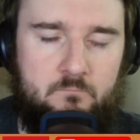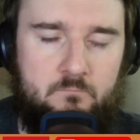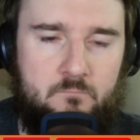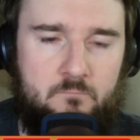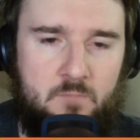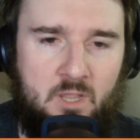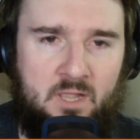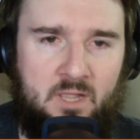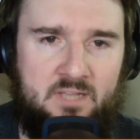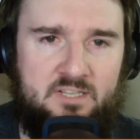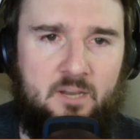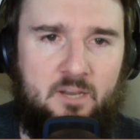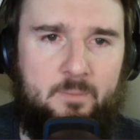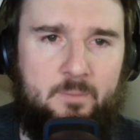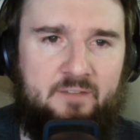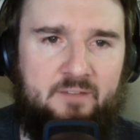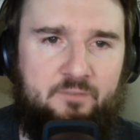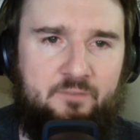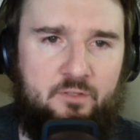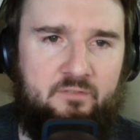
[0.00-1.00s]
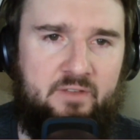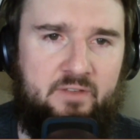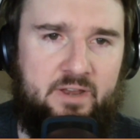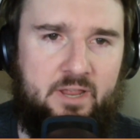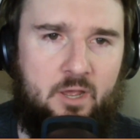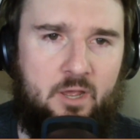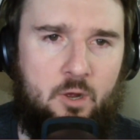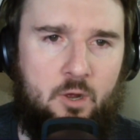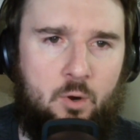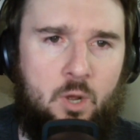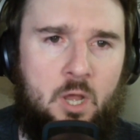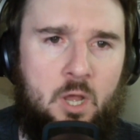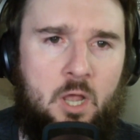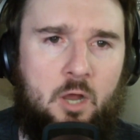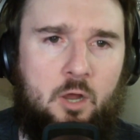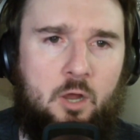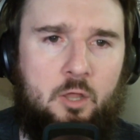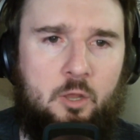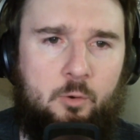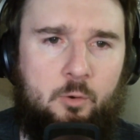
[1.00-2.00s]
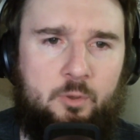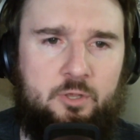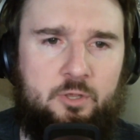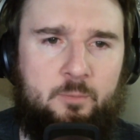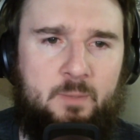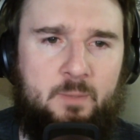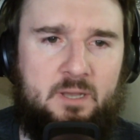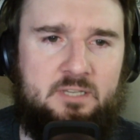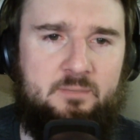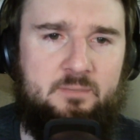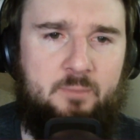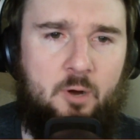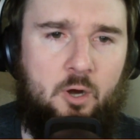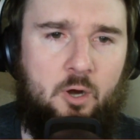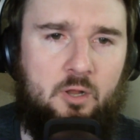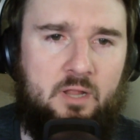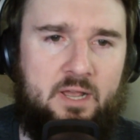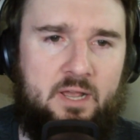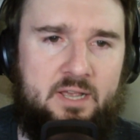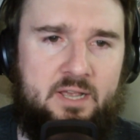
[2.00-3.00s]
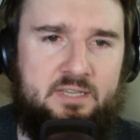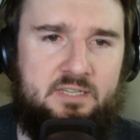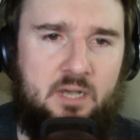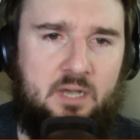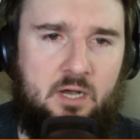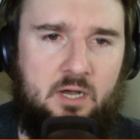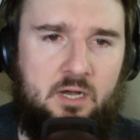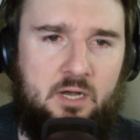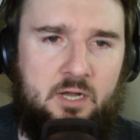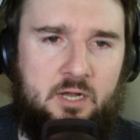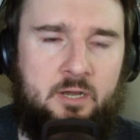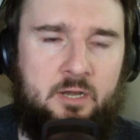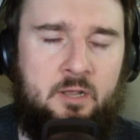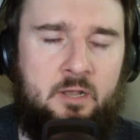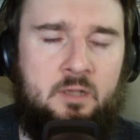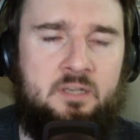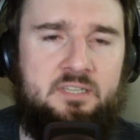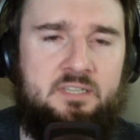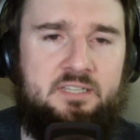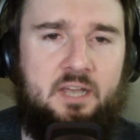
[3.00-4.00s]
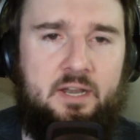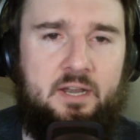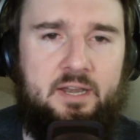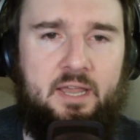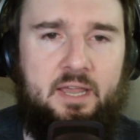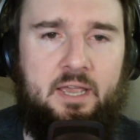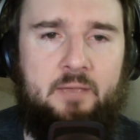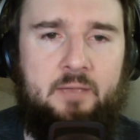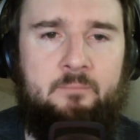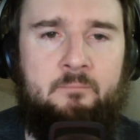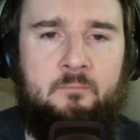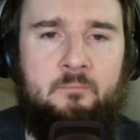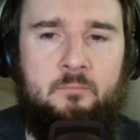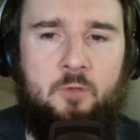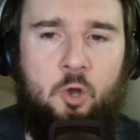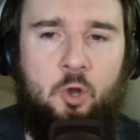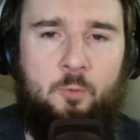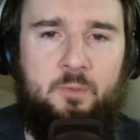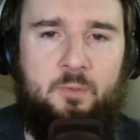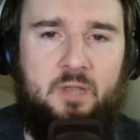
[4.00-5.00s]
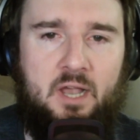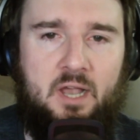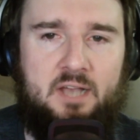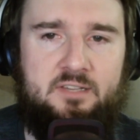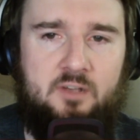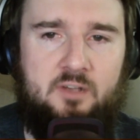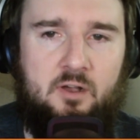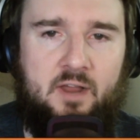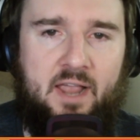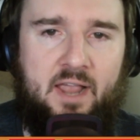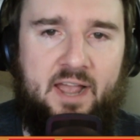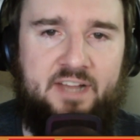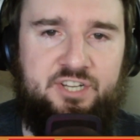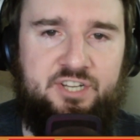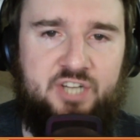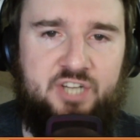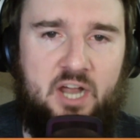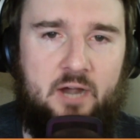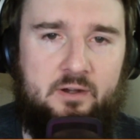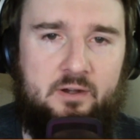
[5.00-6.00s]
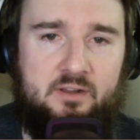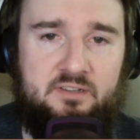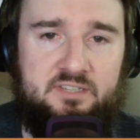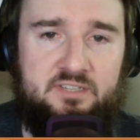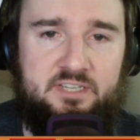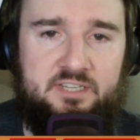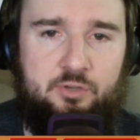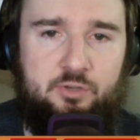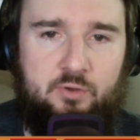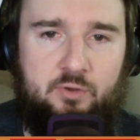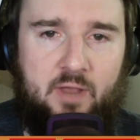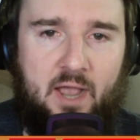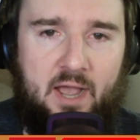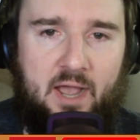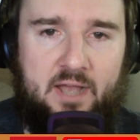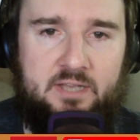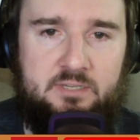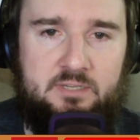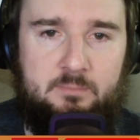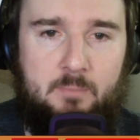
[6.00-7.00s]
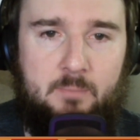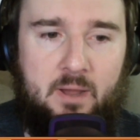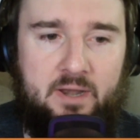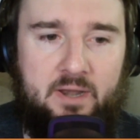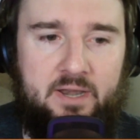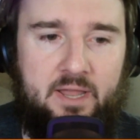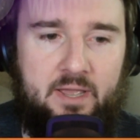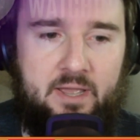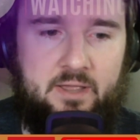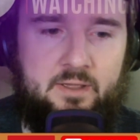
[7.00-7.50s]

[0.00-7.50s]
That's going to be it for the video. Good luck with your picks and parlays on Sunday. Hope you guys all cash out, and I'll see you guys Monday.